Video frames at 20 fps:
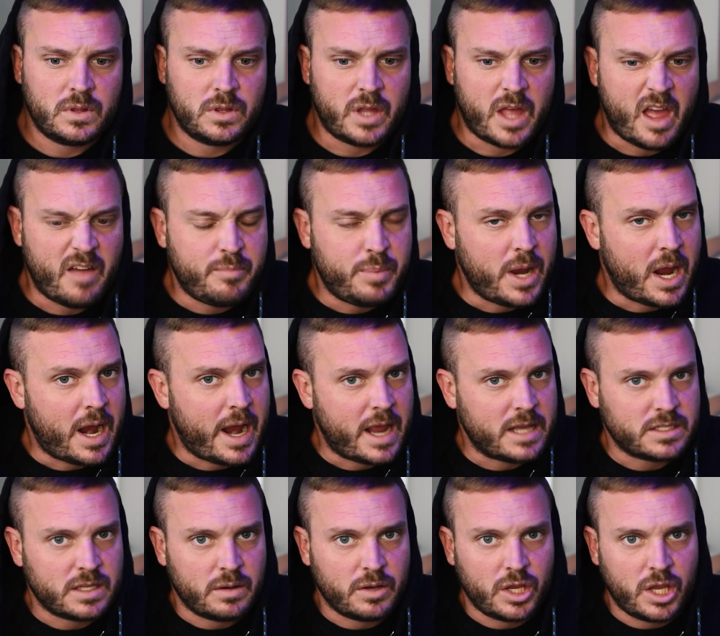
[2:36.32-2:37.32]
the FBI
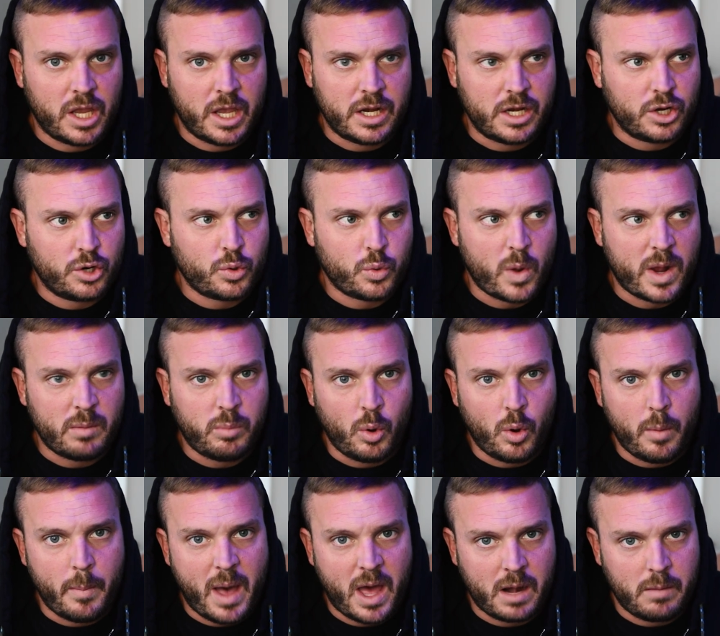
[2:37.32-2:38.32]
has an
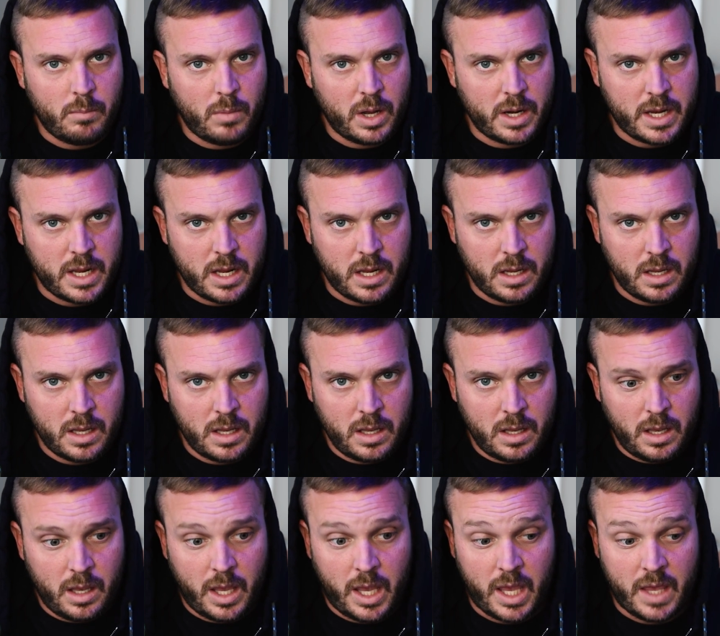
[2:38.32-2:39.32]
incredible amount of money,
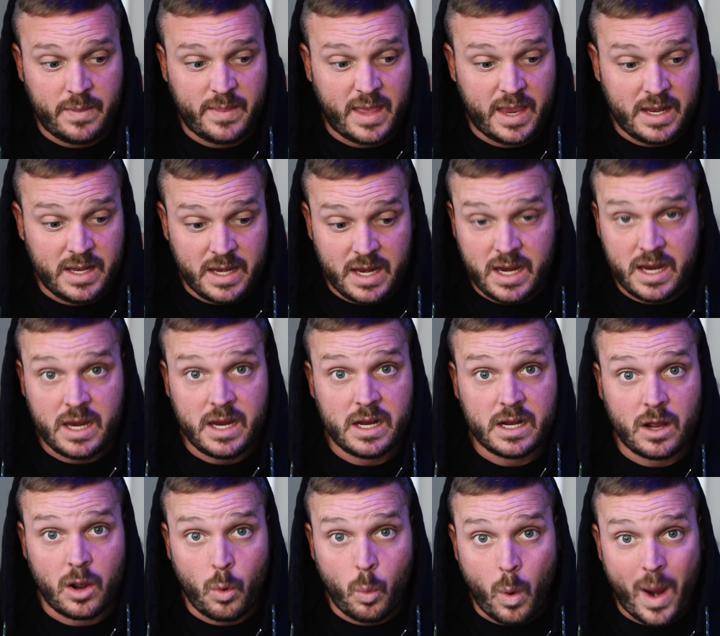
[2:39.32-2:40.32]
and they
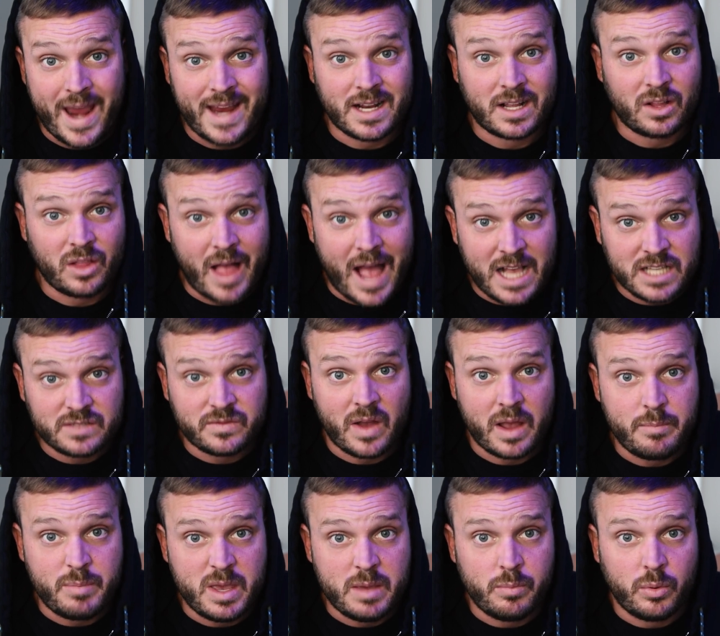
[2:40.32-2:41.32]
need a way to
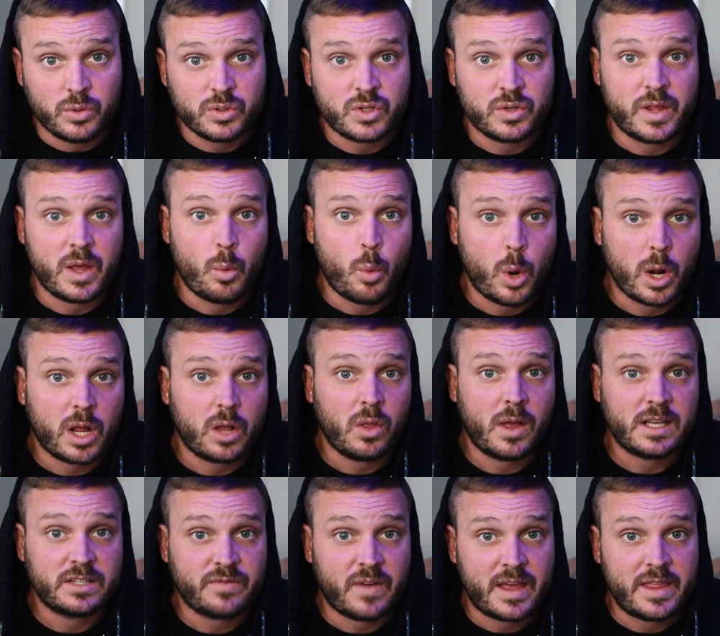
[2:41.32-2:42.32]
classify people, so they want to
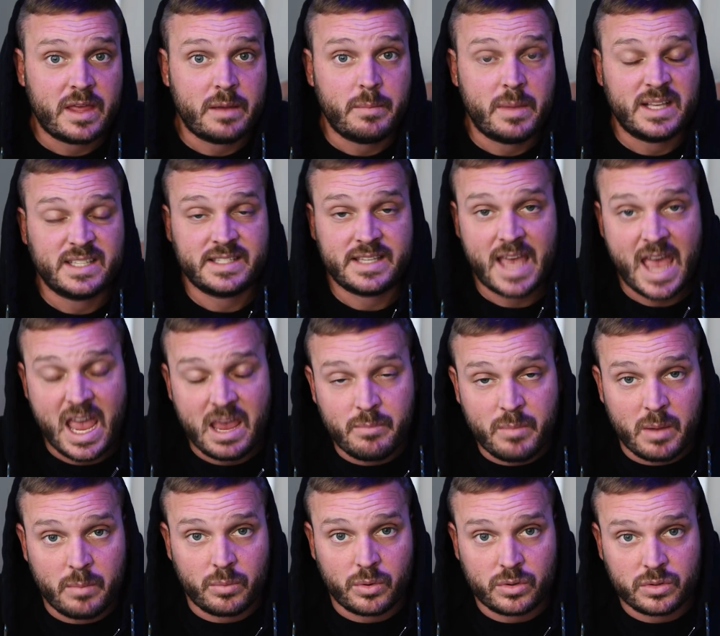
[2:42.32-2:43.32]
classify them as gang
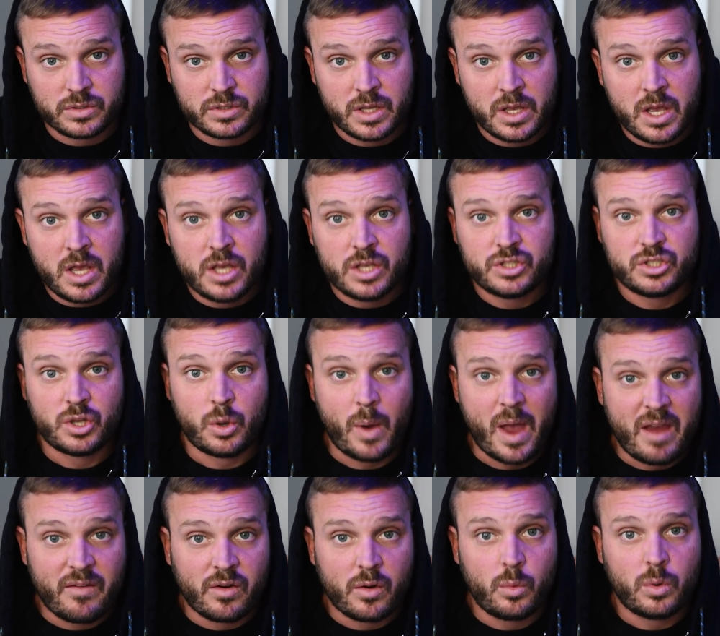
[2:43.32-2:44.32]
members, so
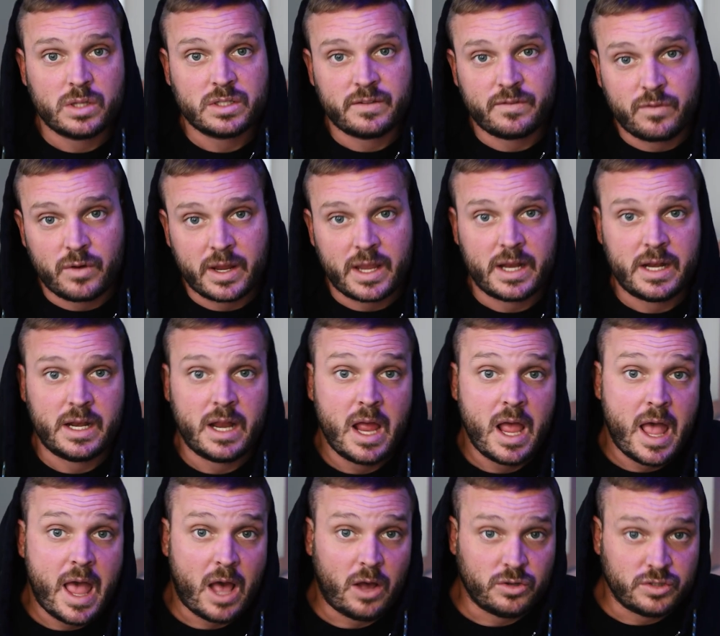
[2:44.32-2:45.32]
everyone's a freaking
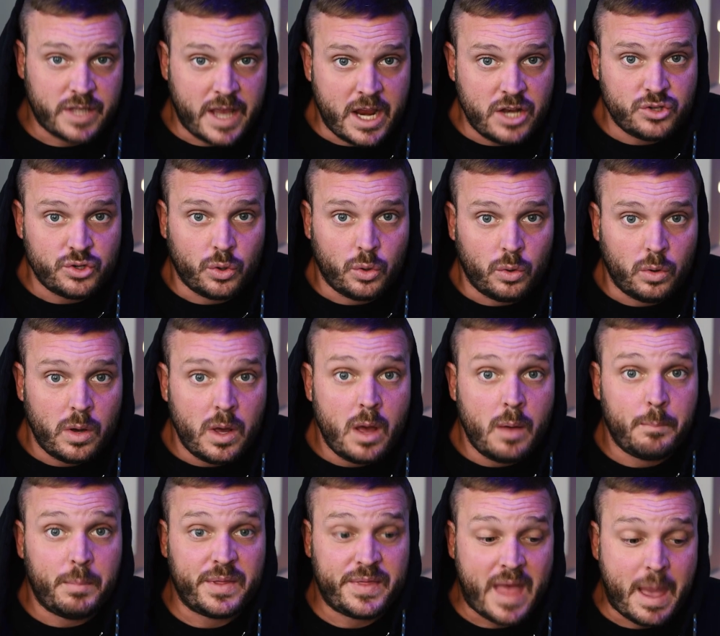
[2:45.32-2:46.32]
Hell's Angel.
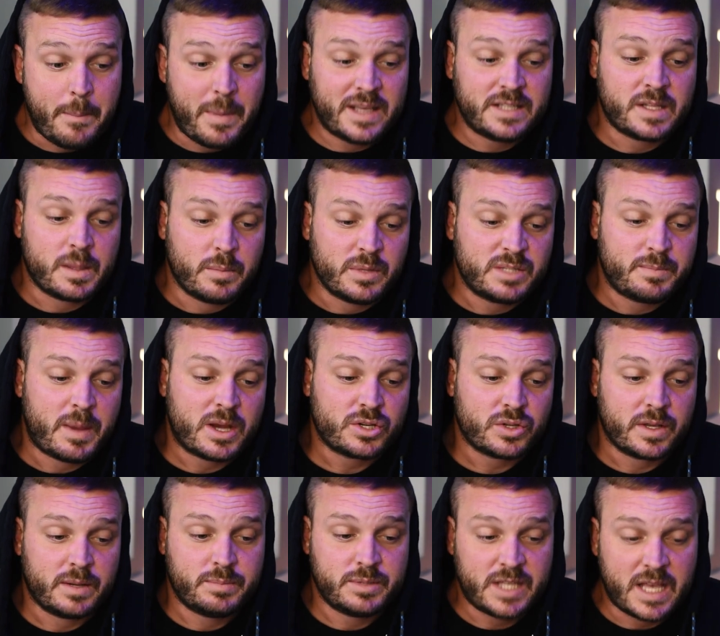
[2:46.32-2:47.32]
But that makes them
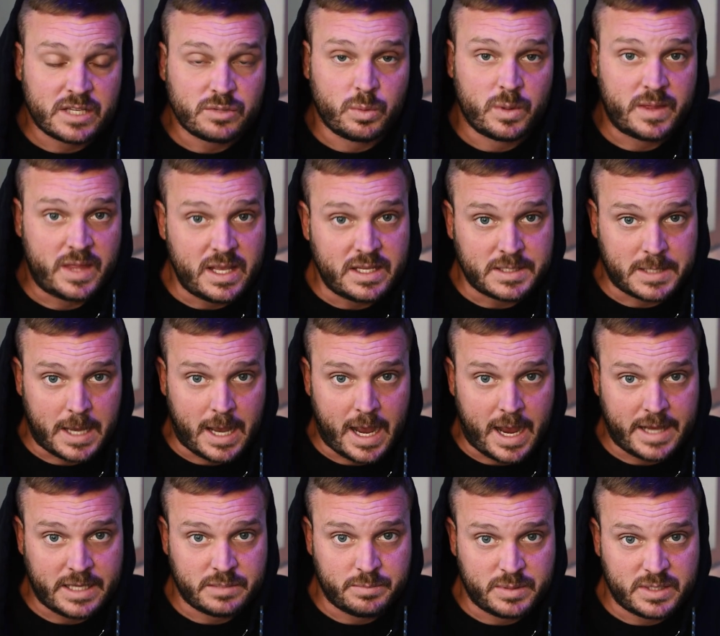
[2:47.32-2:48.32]
especially obsessed with this
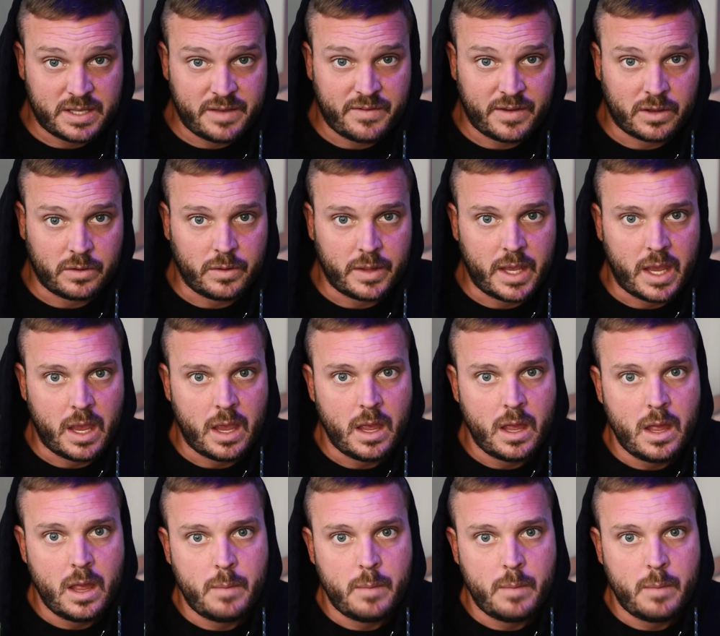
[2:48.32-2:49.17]
guy specifically,